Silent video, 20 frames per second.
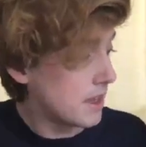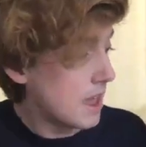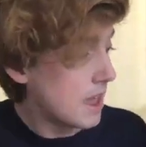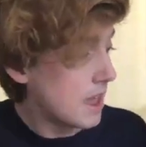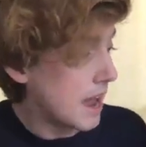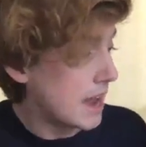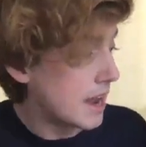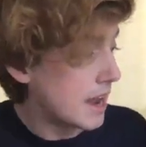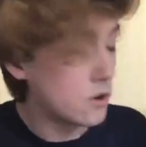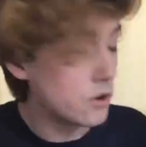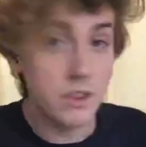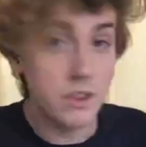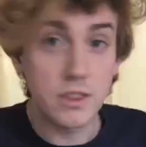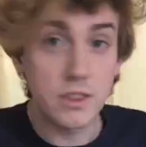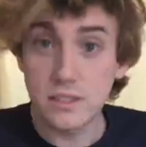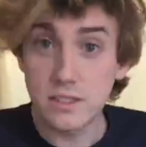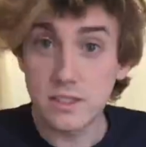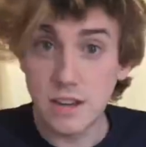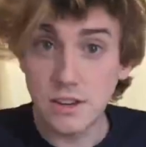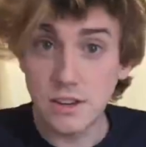I go to the
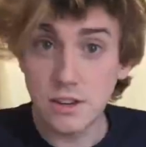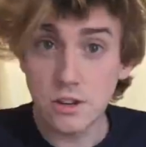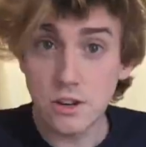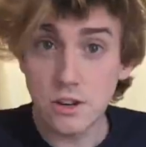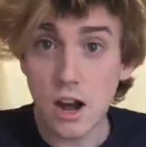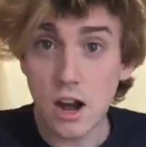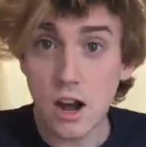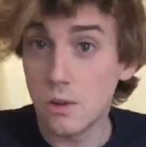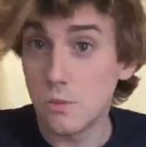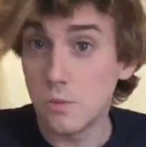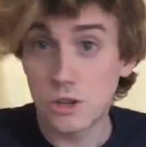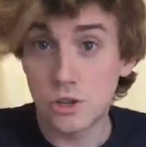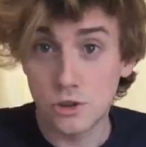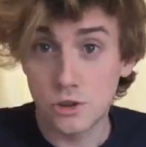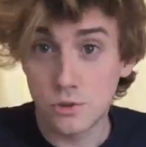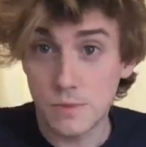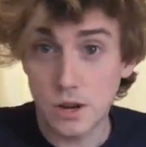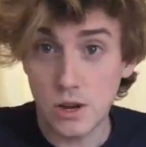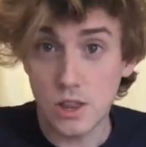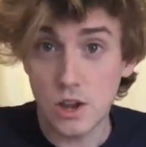center column, which should
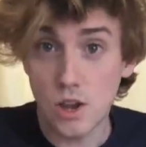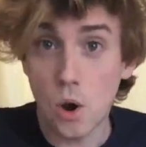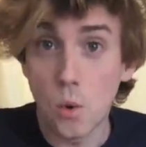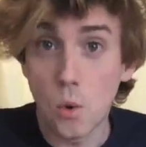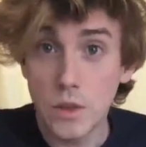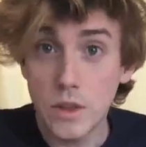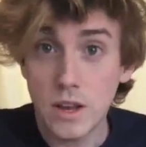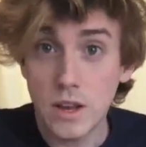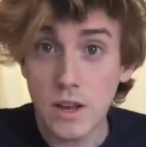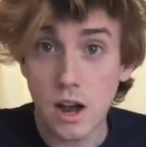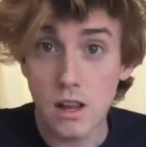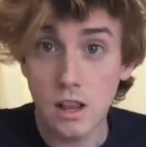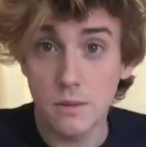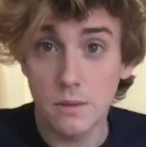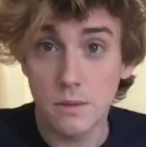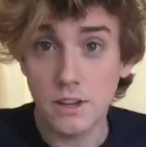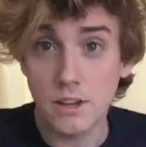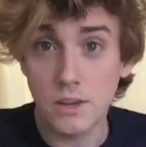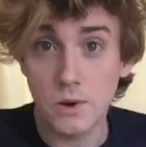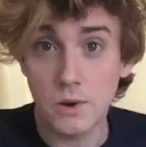be the only column
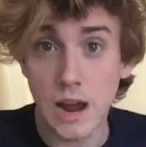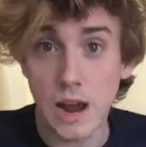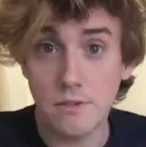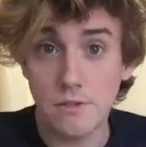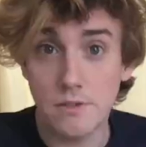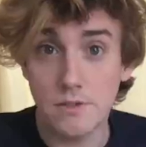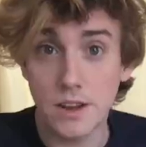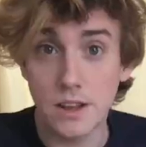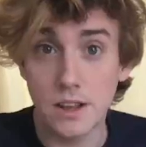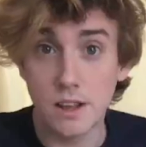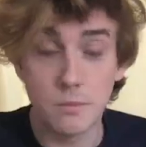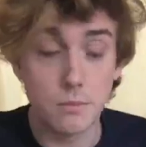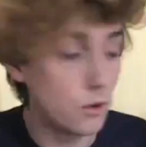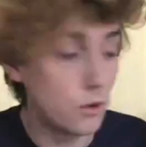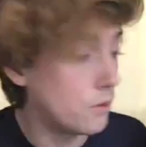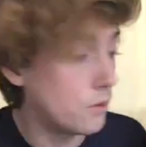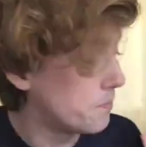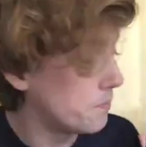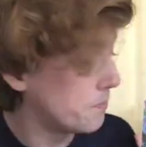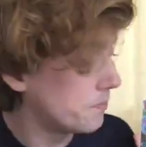that you have
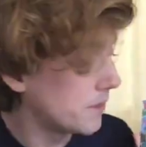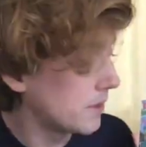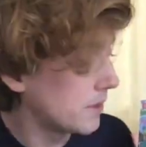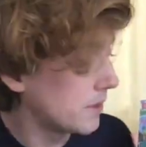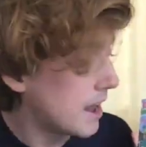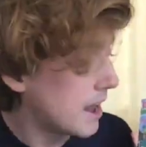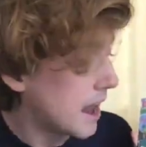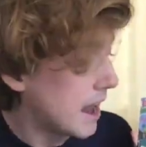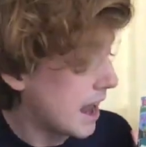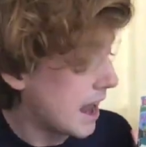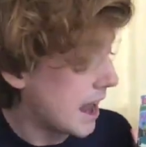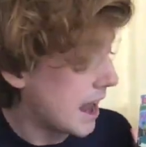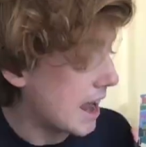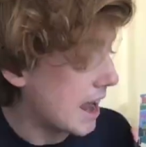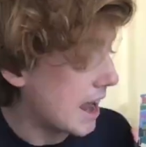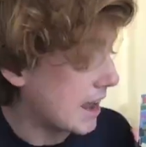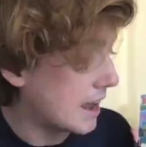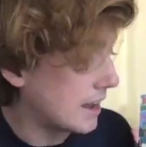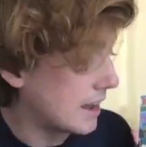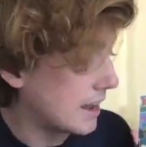available,
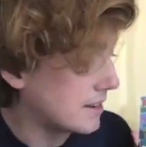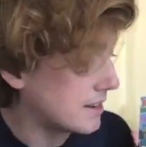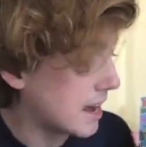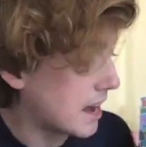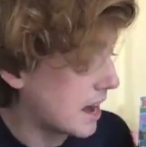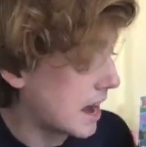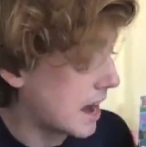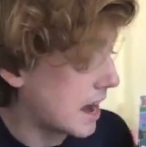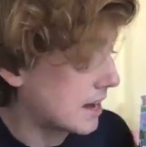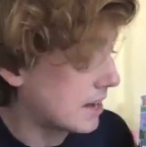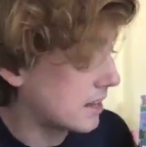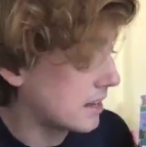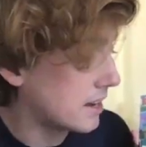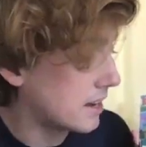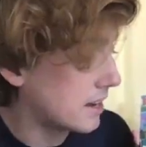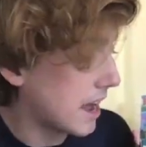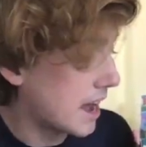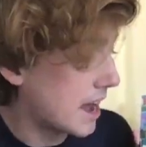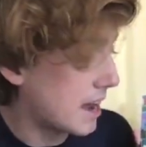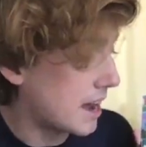and I
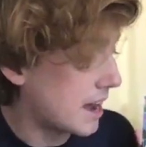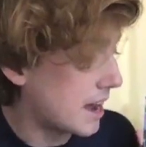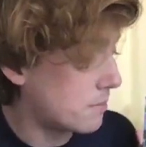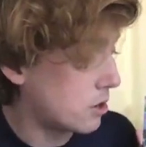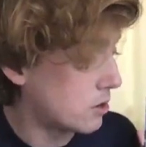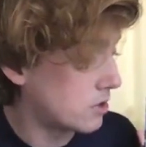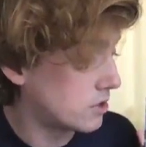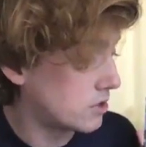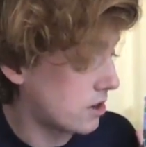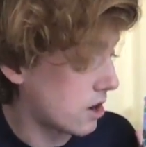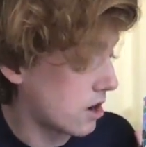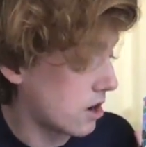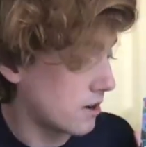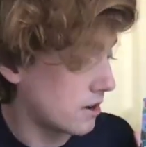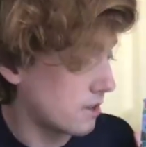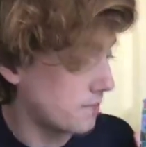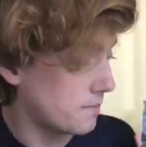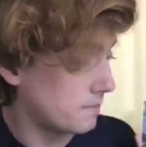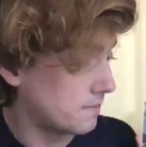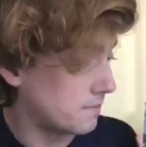click Add Postcard.
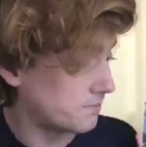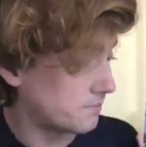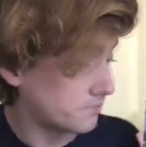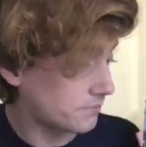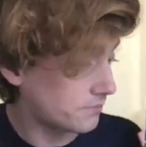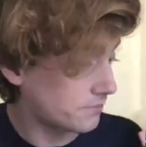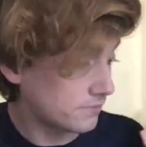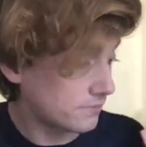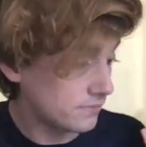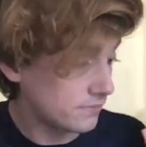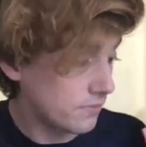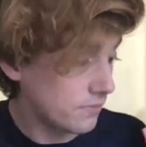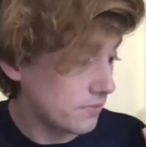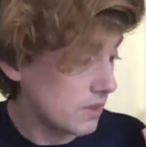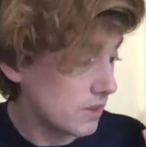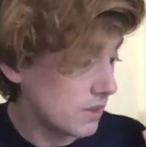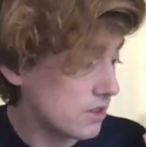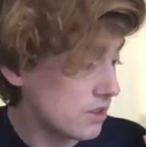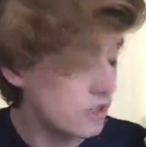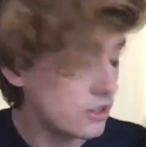
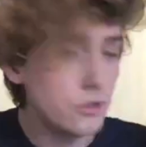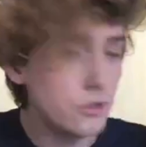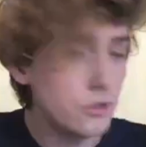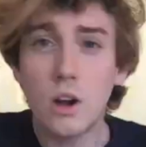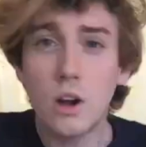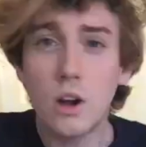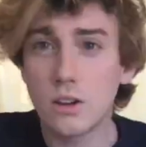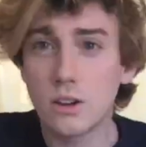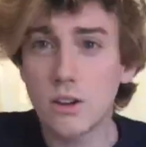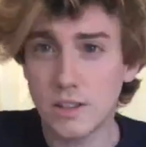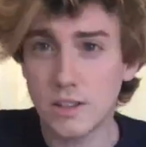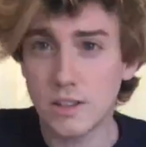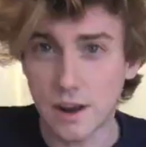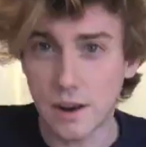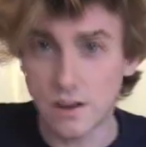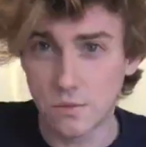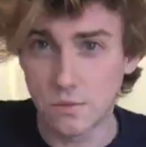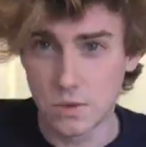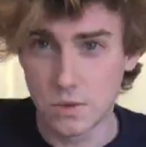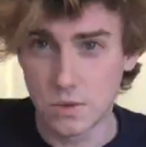The two colors that I
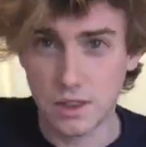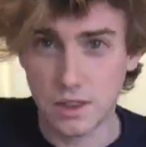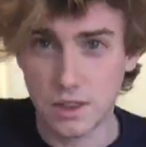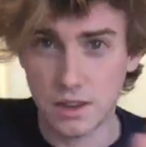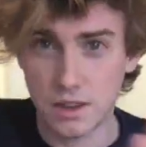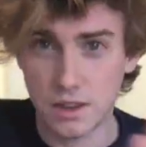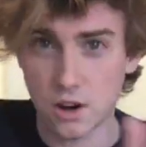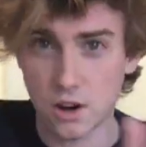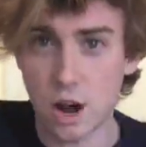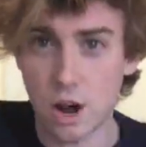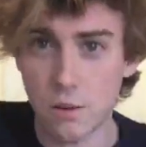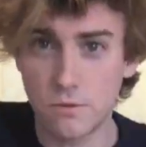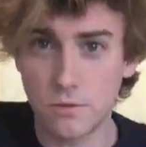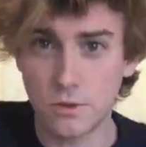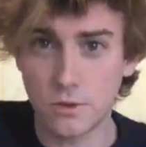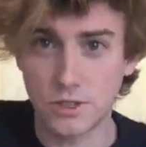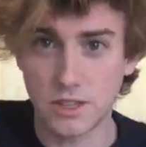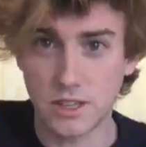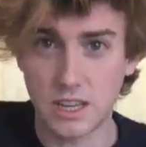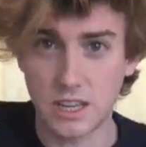really think are helpful
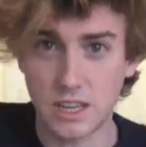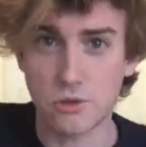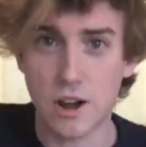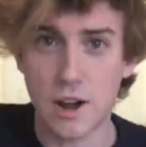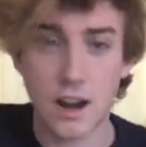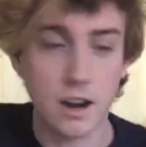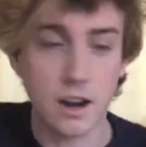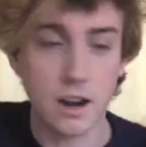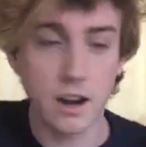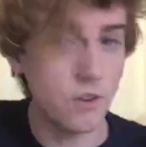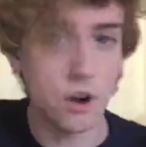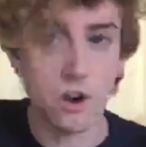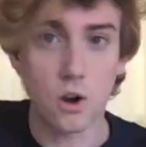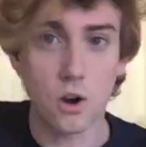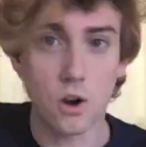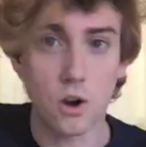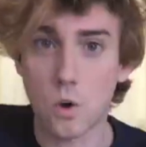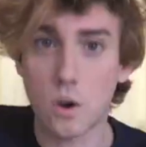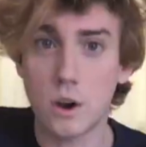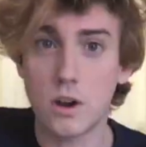to keep track of are
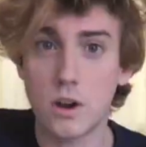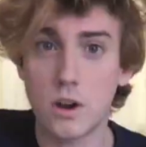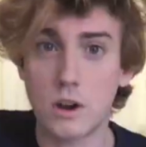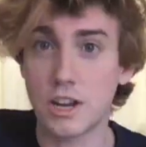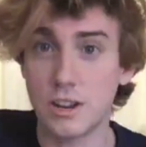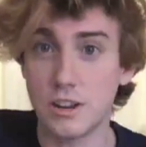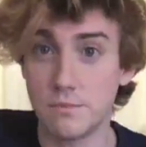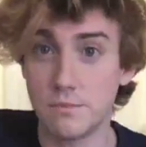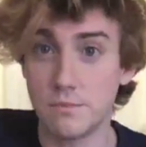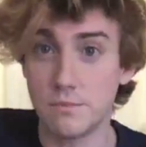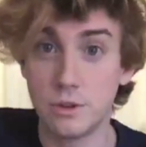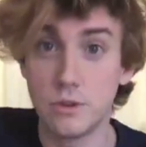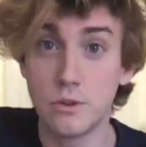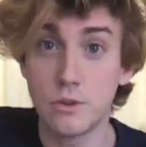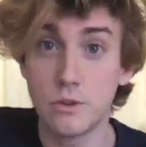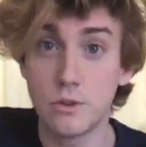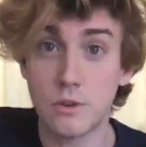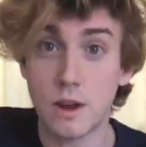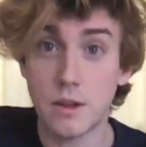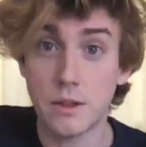orange and blue
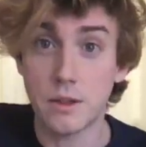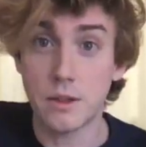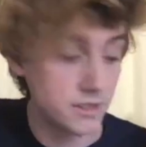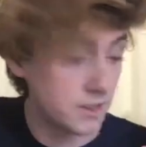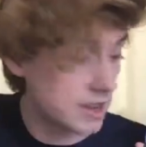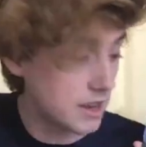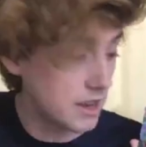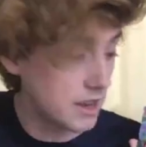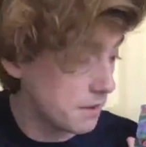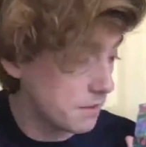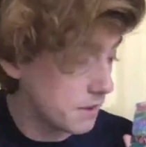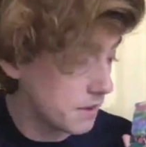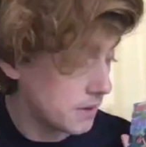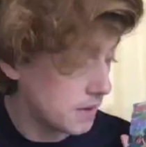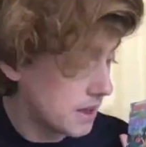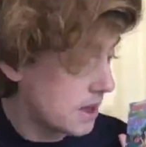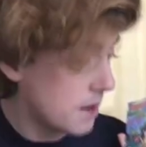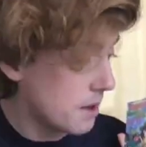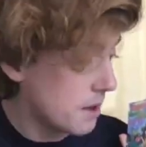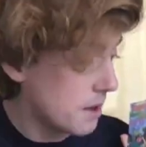throughout this game,
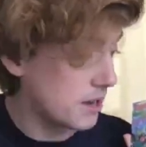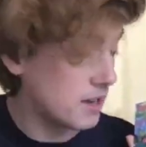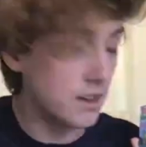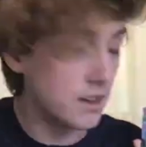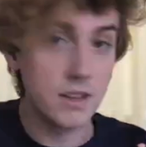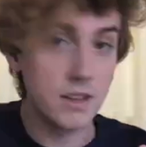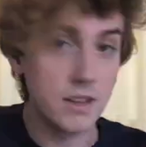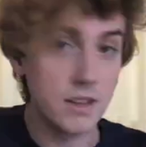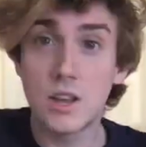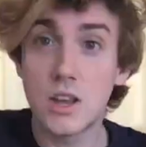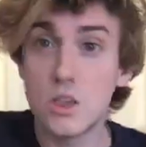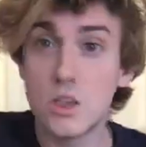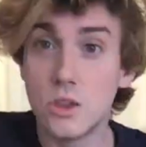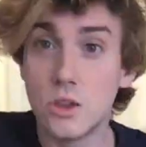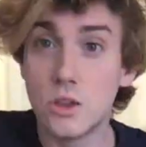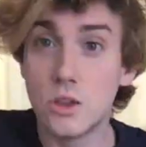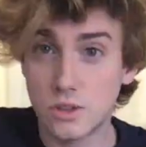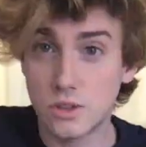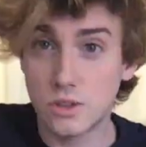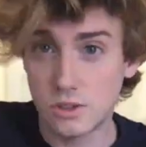because
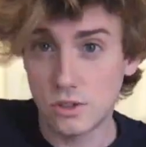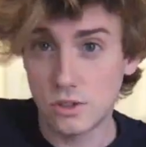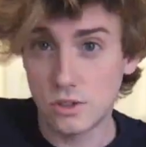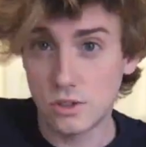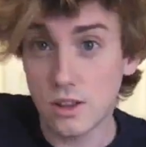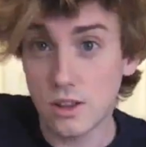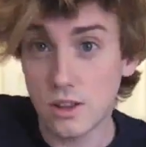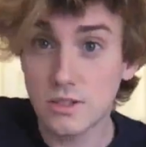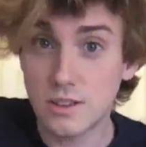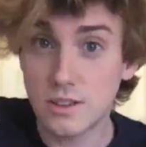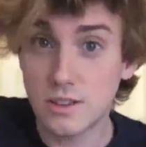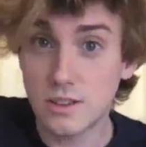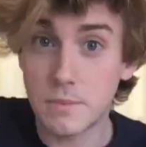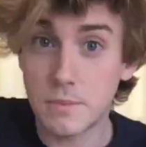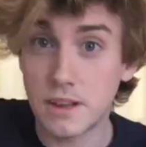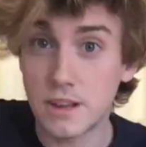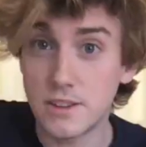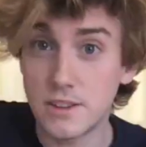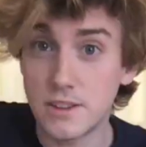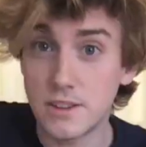those are the two colors of the
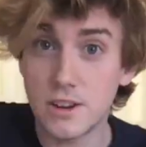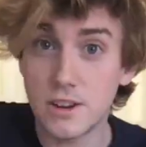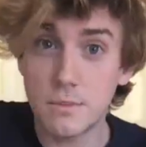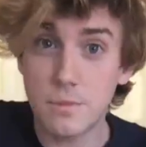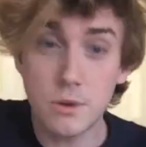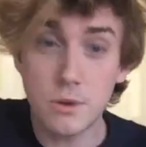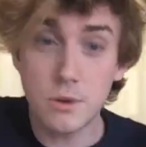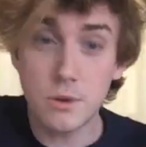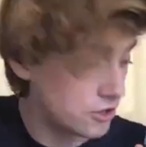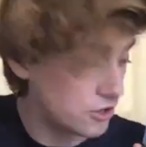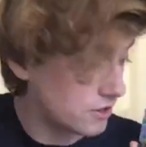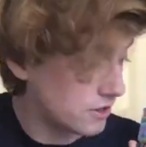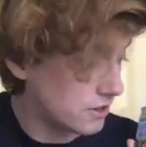buttons you're going to push.